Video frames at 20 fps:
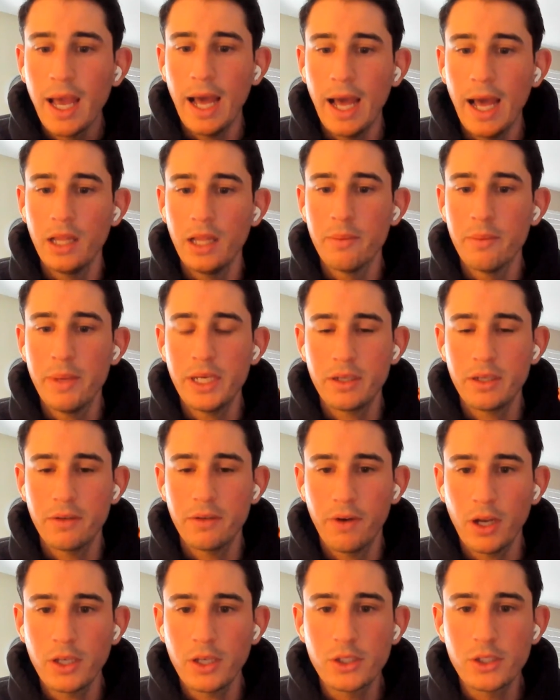element
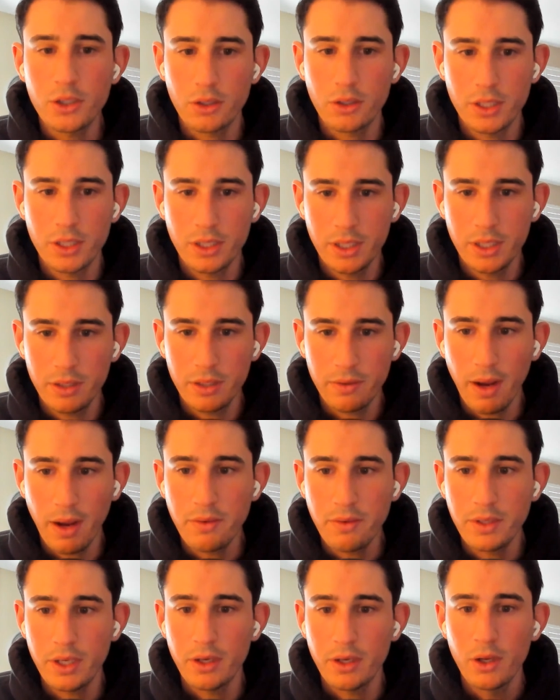of uncertainty
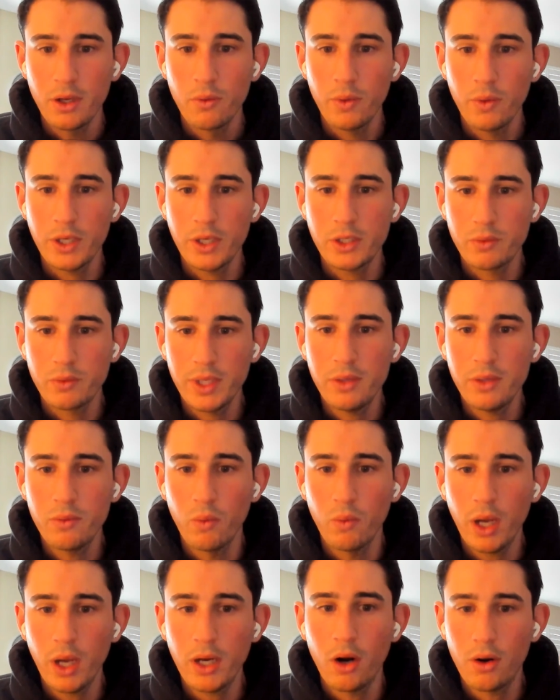around it which really
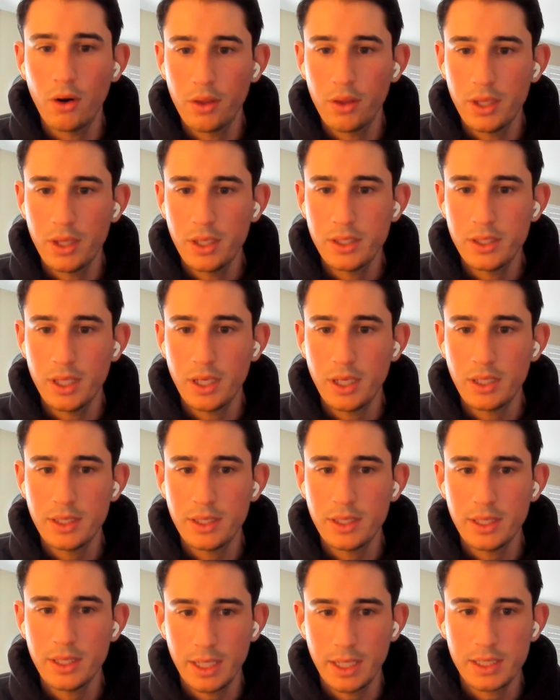what are these
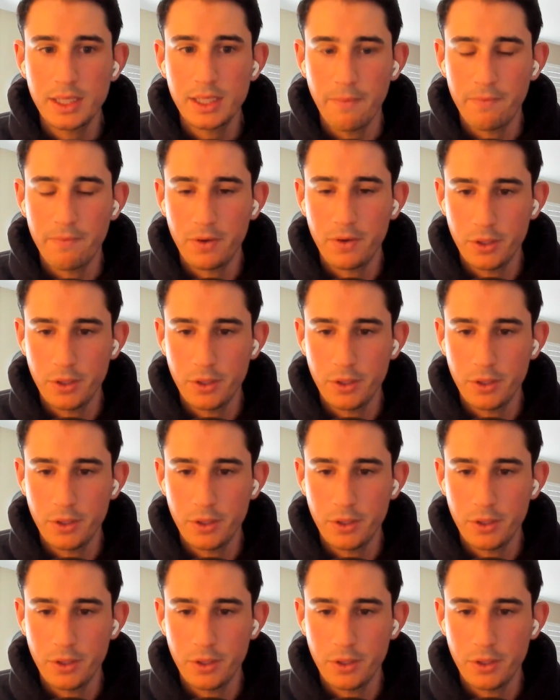things except for